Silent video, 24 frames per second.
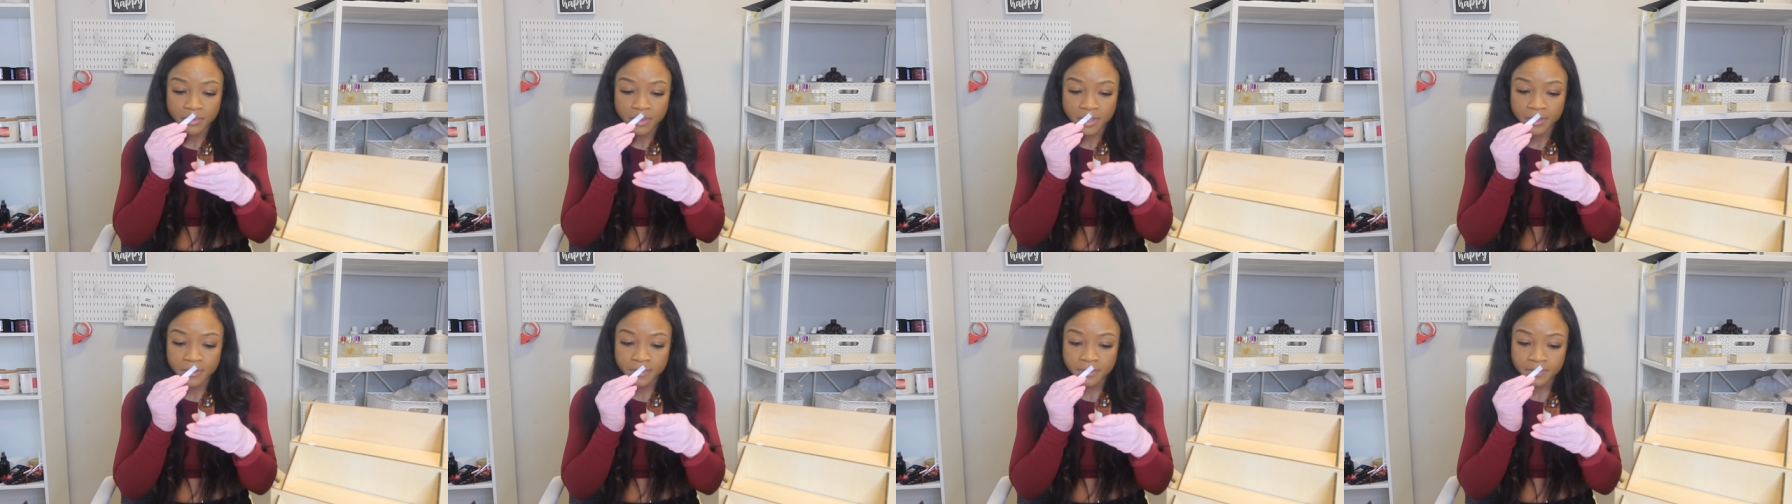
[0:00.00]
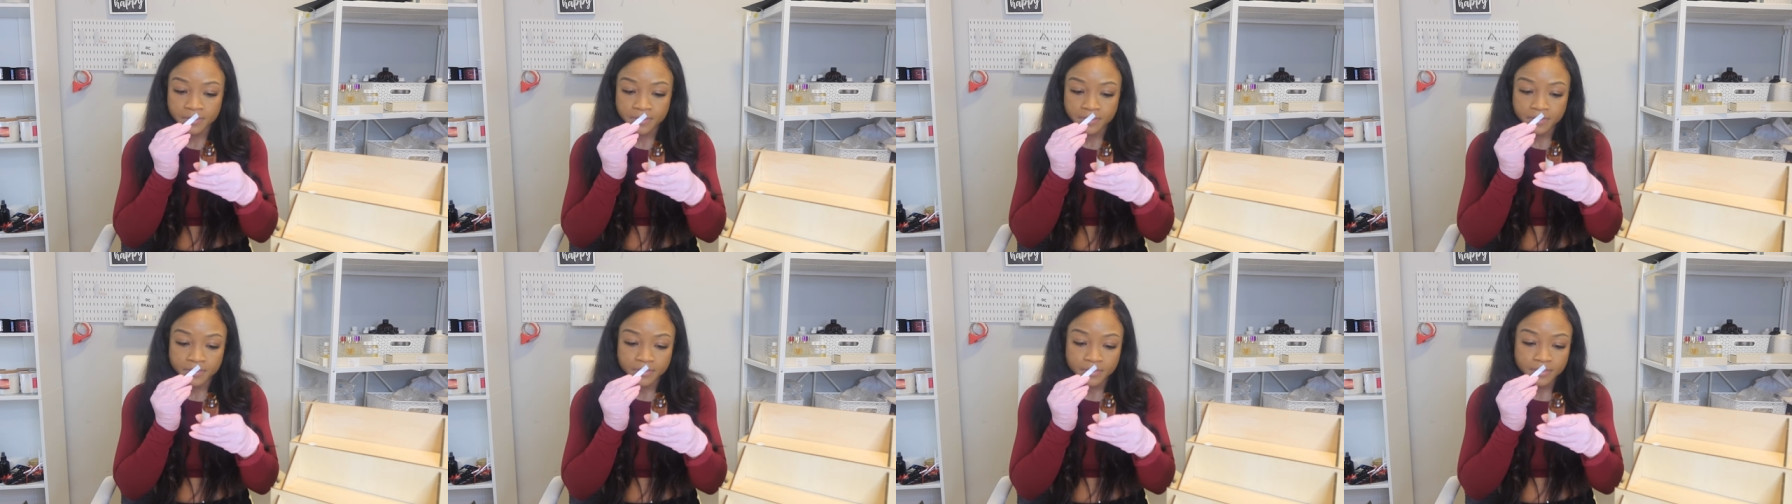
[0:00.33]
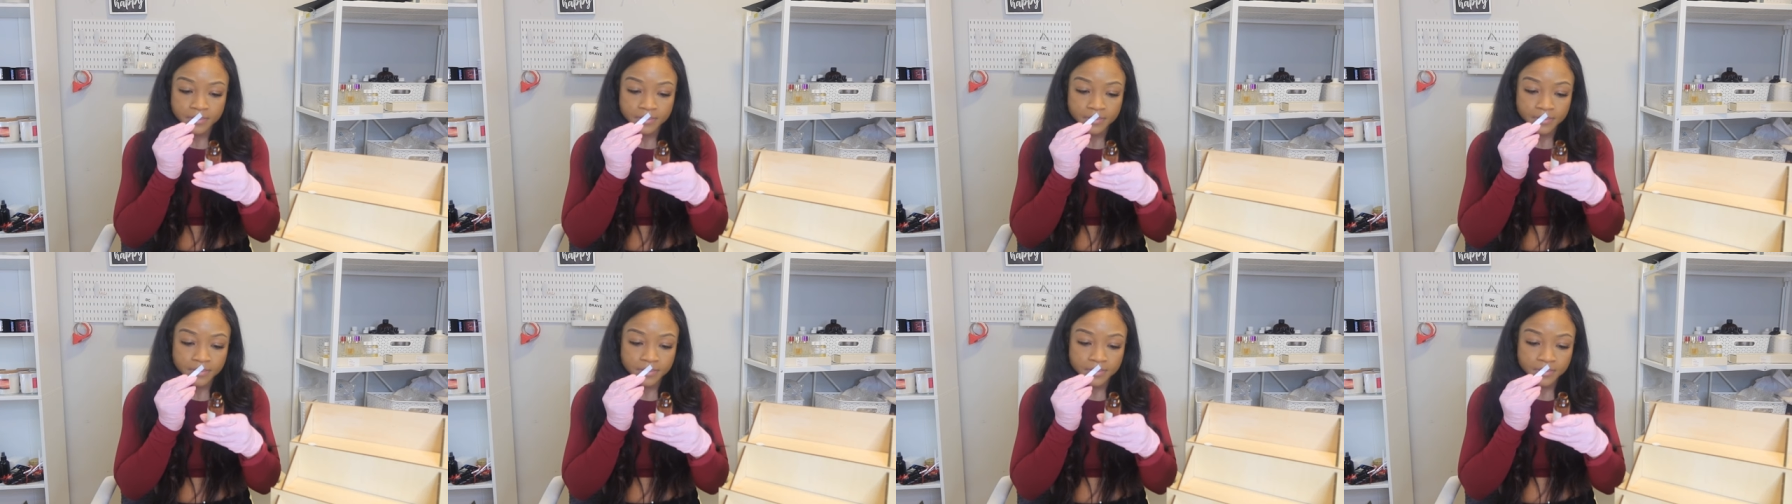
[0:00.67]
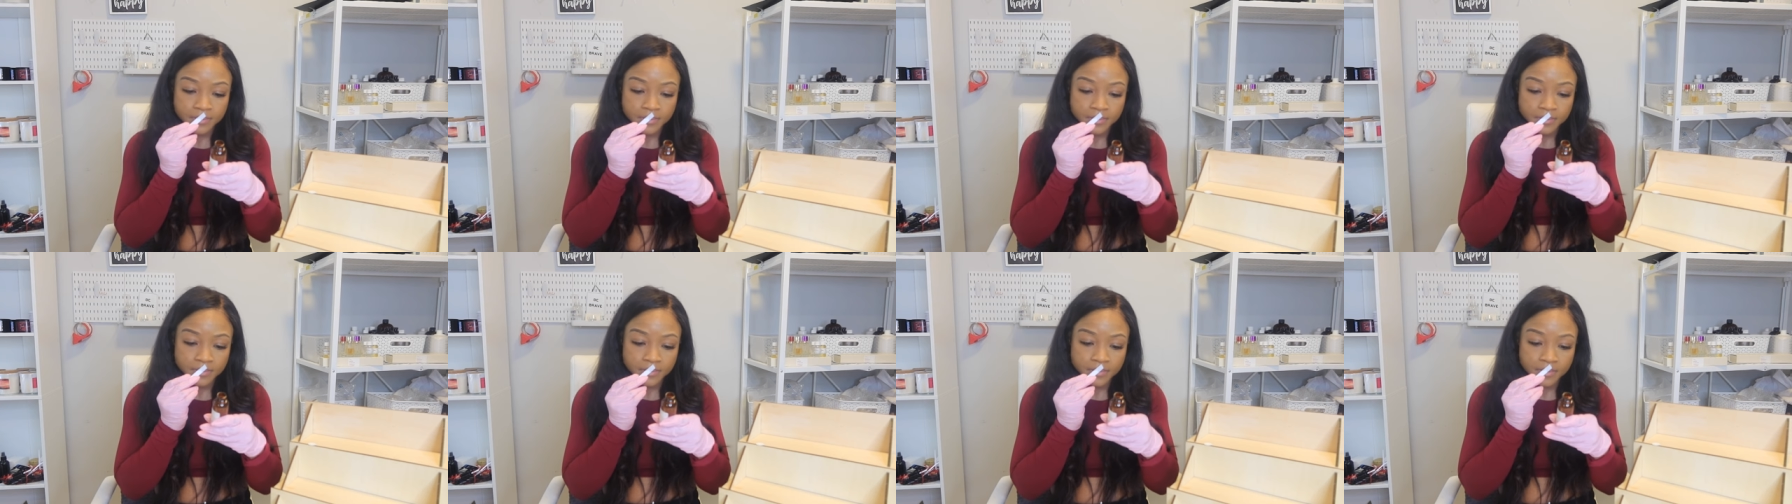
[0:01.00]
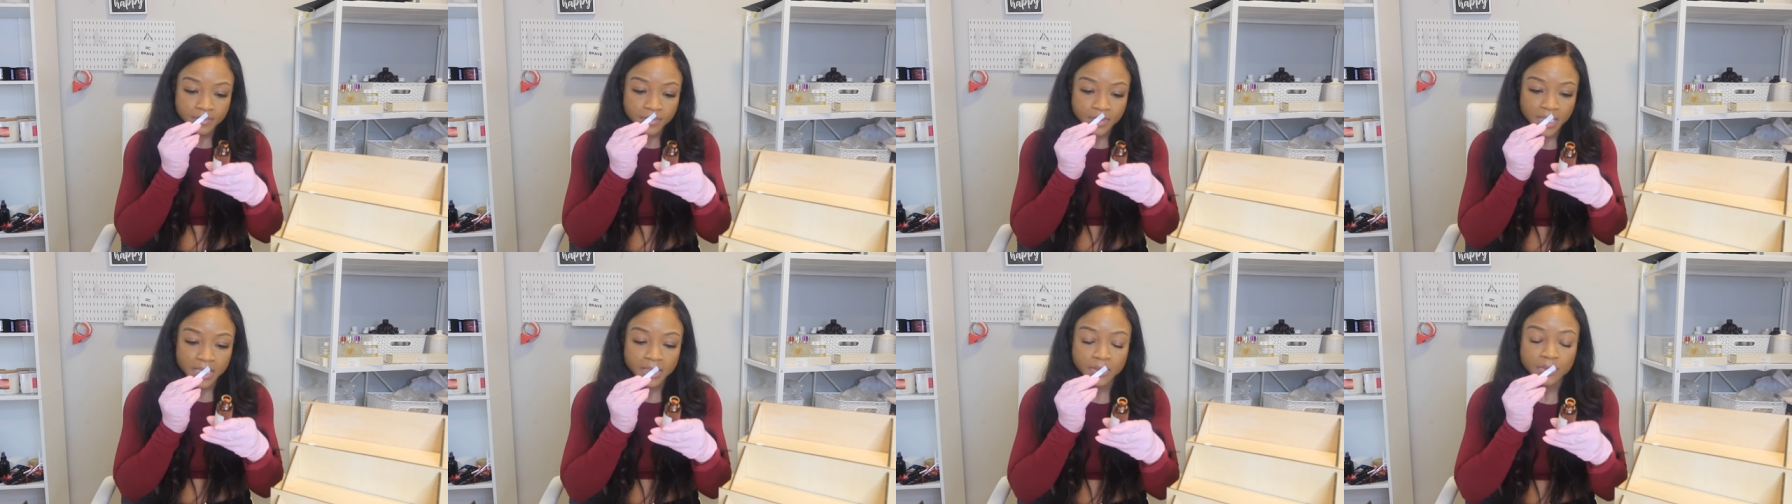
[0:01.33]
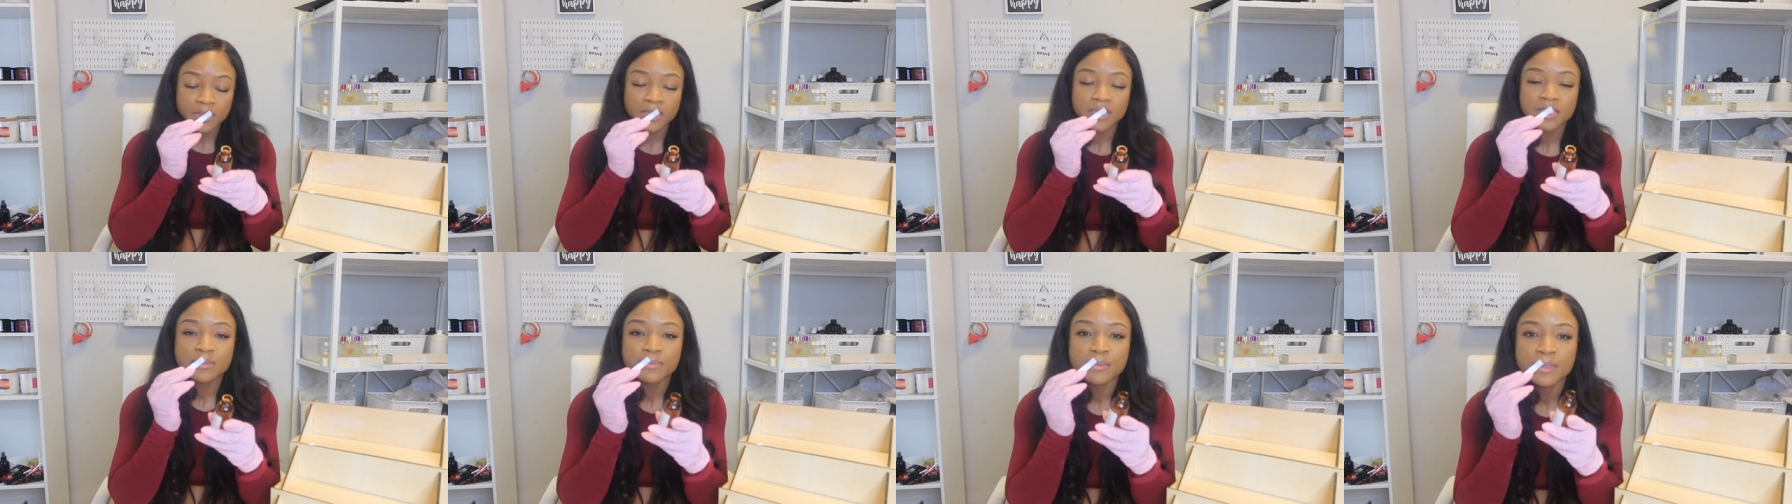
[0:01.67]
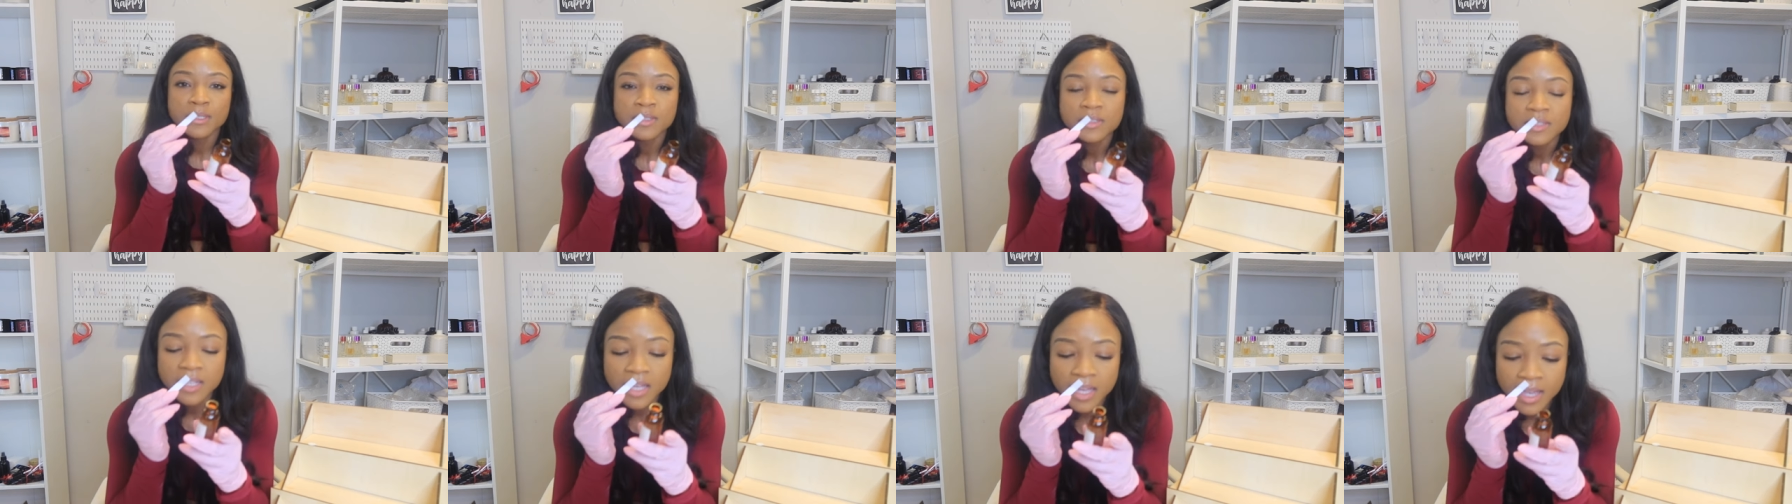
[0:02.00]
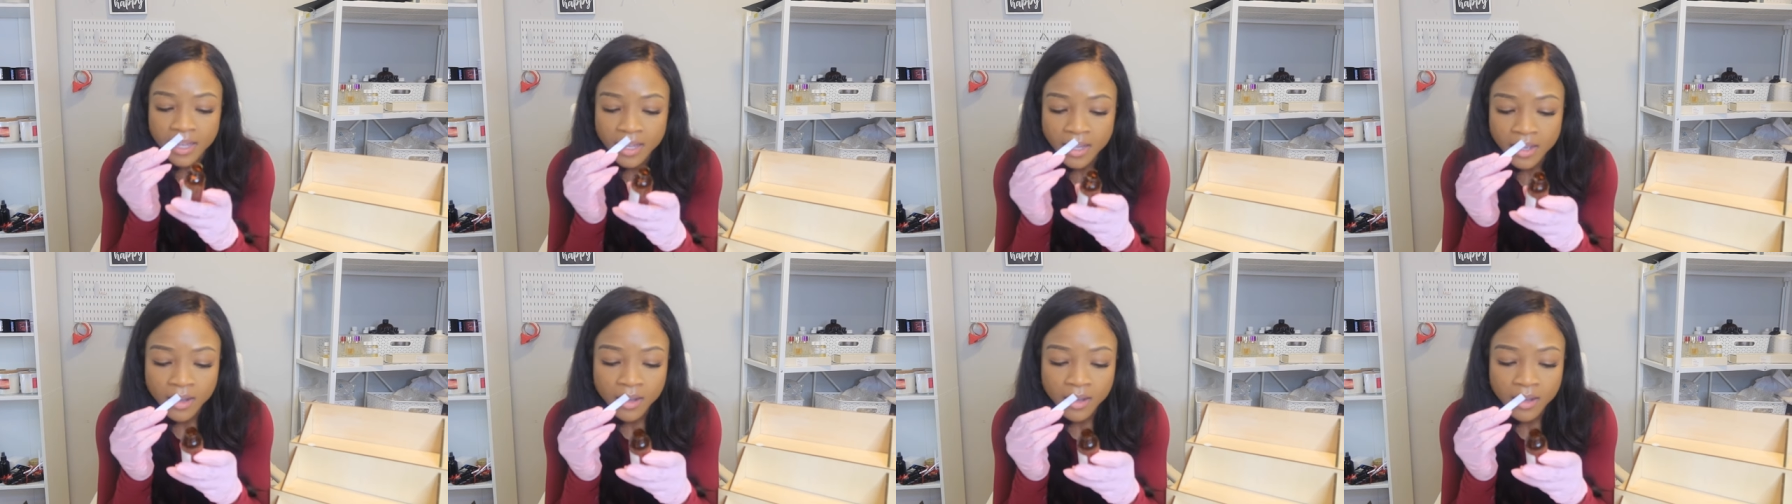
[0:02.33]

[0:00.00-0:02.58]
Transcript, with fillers: but that's what it smells like.